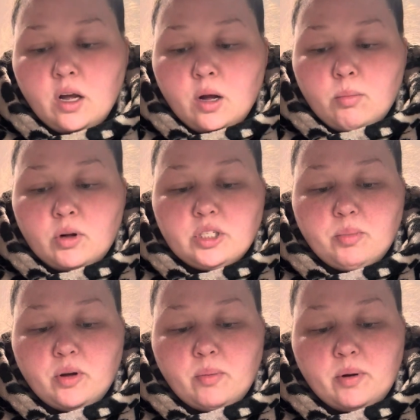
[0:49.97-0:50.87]

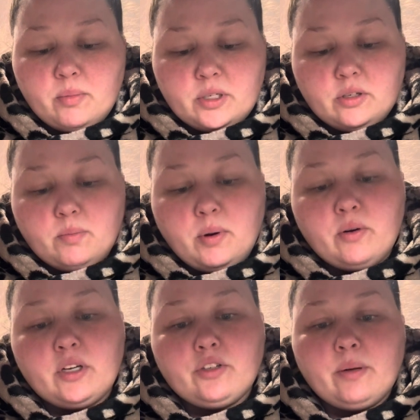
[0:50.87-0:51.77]
Multiple
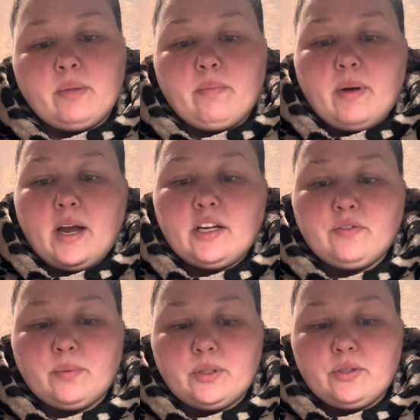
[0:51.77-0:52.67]
component treatment package
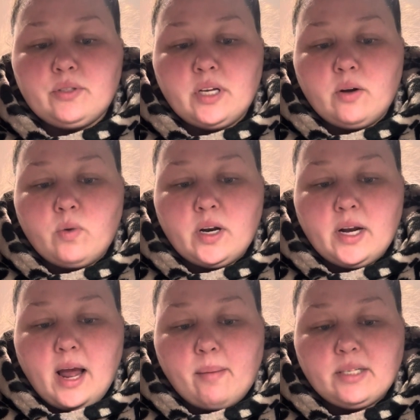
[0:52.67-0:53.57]
for reducing unwanted
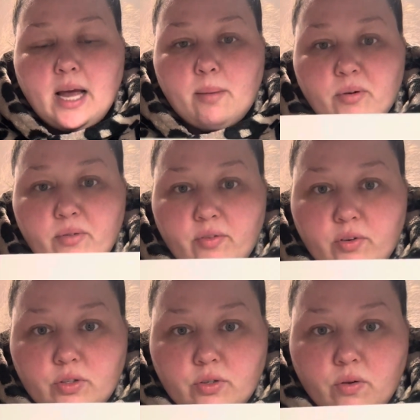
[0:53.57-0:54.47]
habit
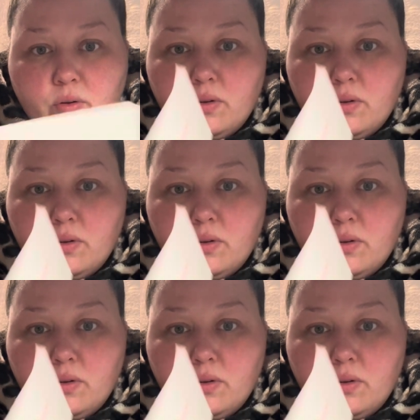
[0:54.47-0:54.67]
reversal.